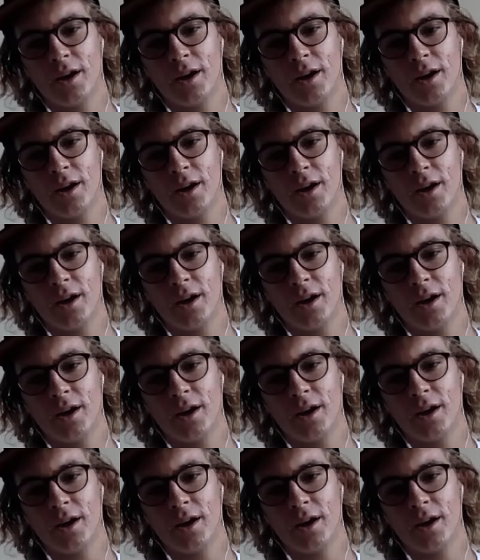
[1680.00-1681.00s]
like a Vans
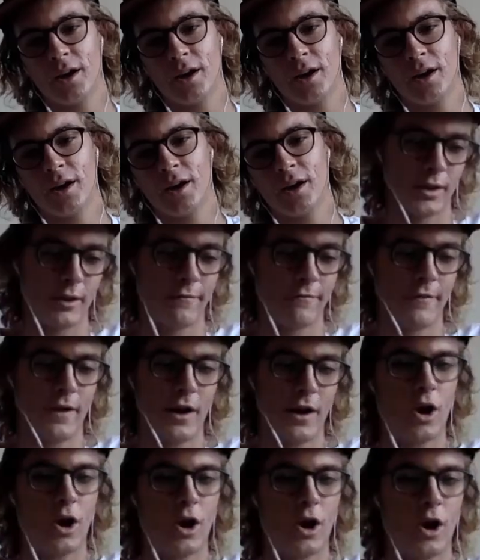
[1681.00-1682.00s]
thing, but that
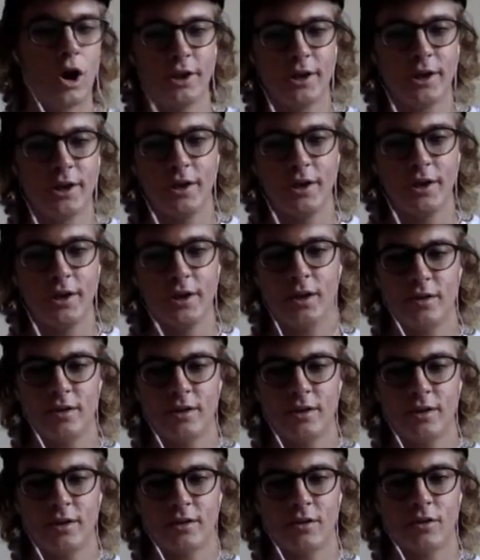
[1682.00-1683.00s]
fat ollie he
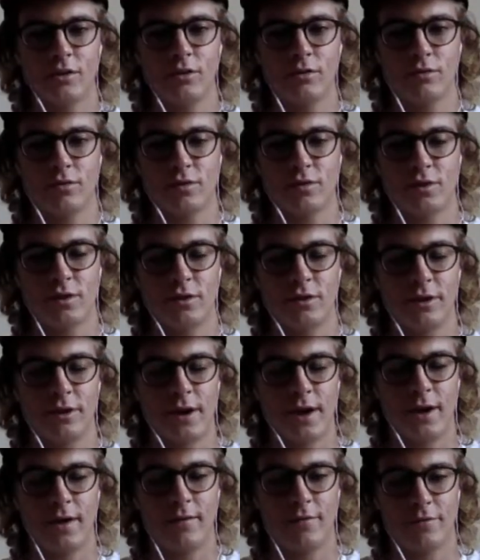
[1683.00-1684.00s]
did, it's like the new still
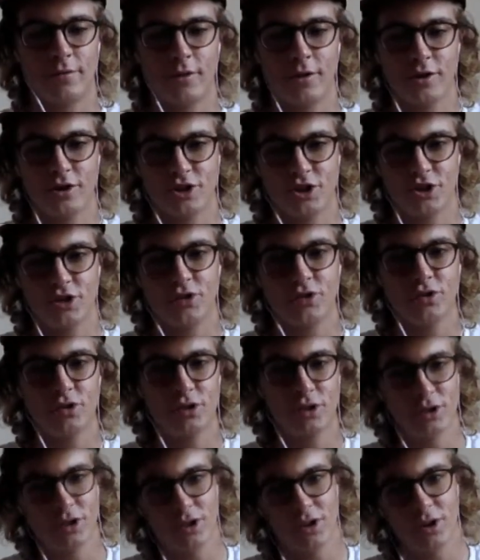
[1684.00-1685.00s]
ad for his shoe.
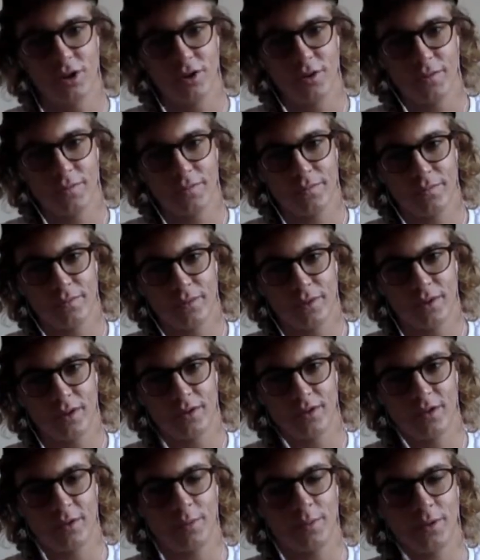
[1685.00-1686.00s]

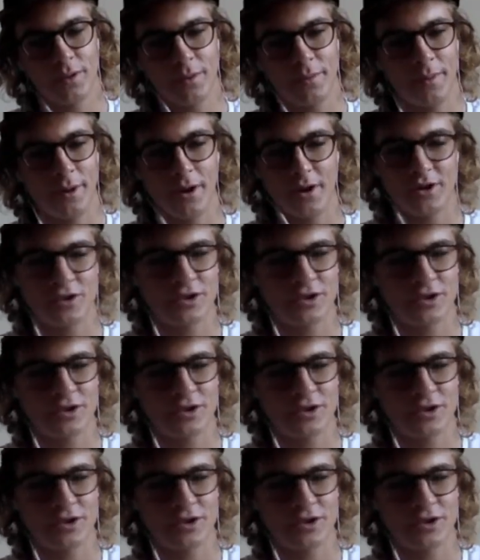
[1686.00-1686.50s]
It's up on the barracks.